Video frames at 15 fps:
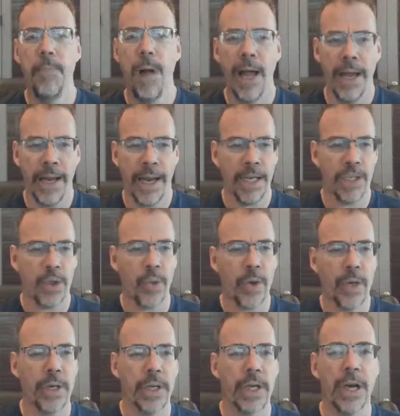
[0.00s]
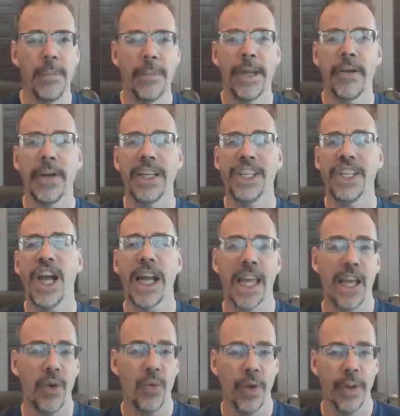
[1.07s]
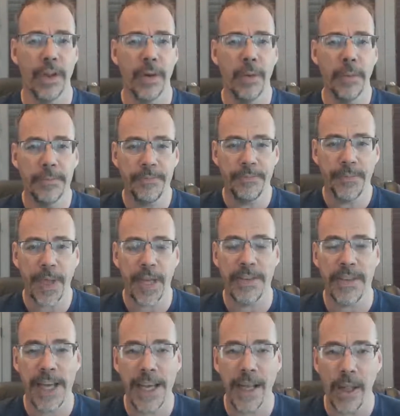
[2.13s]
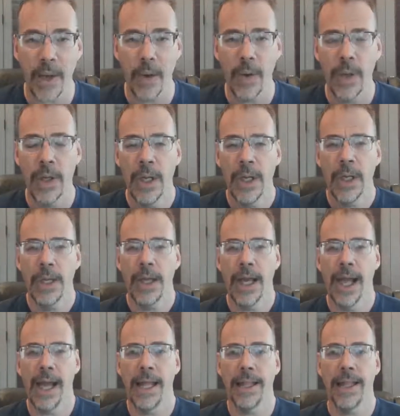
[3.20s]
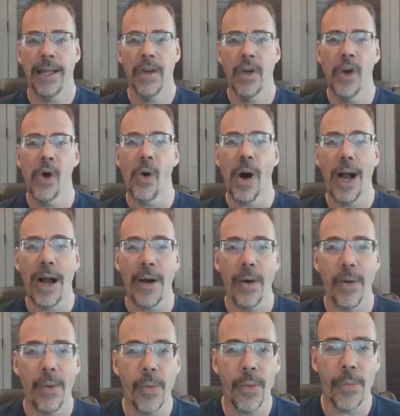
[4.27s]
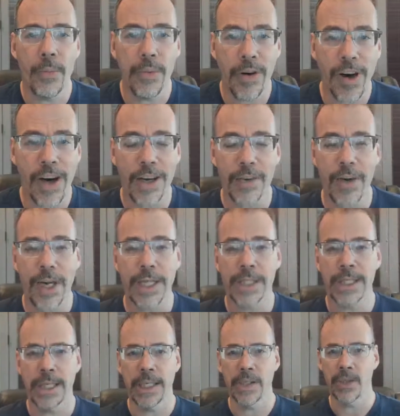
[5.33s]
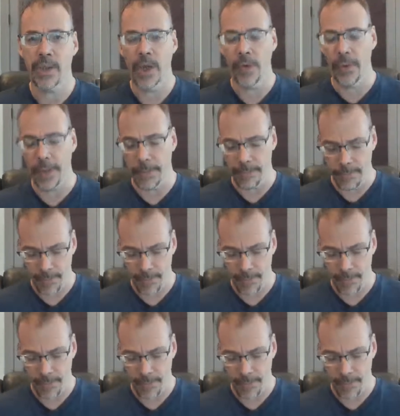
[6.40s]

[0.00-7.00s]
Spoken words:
And I just wanted to come here and check in with you and say hello and let you know how progress is going.